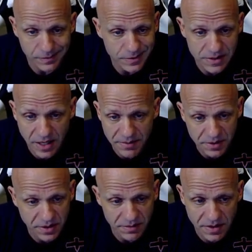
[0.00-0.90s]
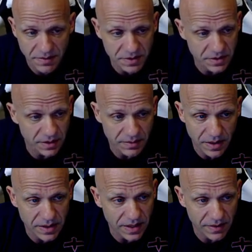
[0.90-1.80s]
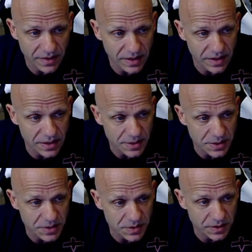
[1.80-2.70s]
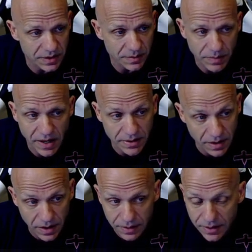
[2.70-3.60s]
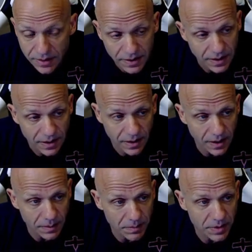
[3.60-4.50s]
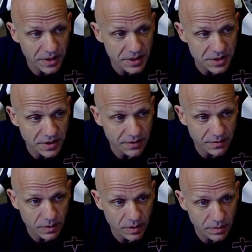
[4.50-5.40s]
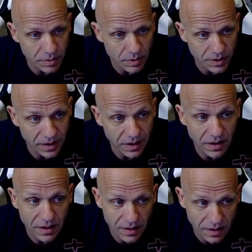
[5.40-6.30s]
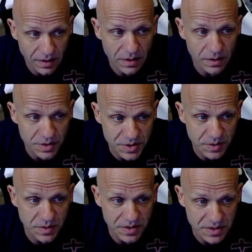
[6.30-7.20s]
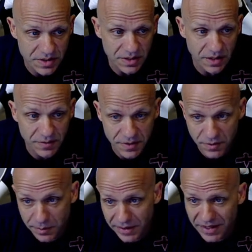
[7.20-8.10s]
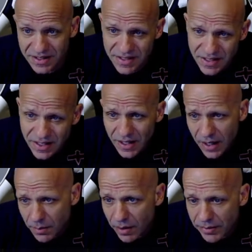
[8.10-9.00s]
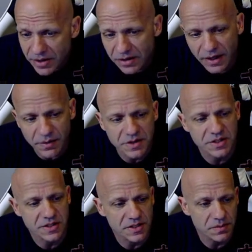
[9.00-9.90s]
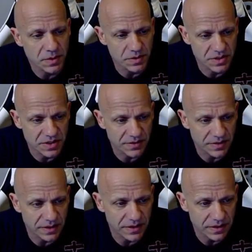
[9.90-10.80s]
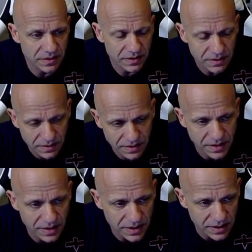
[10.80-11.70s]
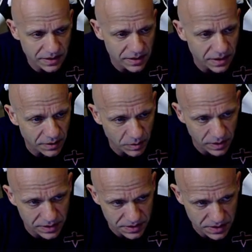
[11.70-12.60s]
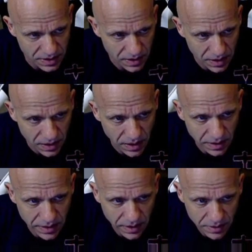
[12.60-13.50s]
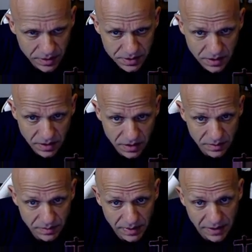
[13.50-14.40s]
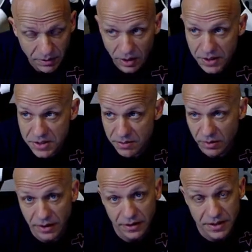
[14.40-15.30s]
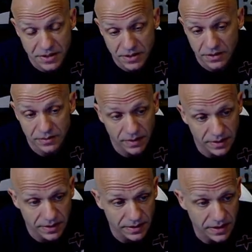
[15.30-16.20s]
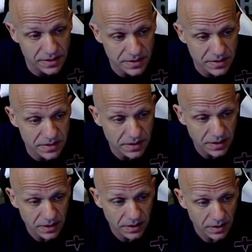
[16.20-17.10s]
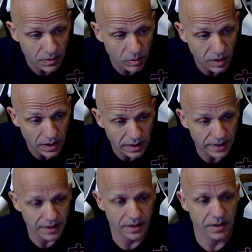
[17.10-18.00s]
TypeScript, JavaScript, I didn't have any issues really. Python, pretty straightforward porting. Clojure was the toughest for me. It's probably the language that's the most different than the other ones. The others have a lot of similarities, so I think that's why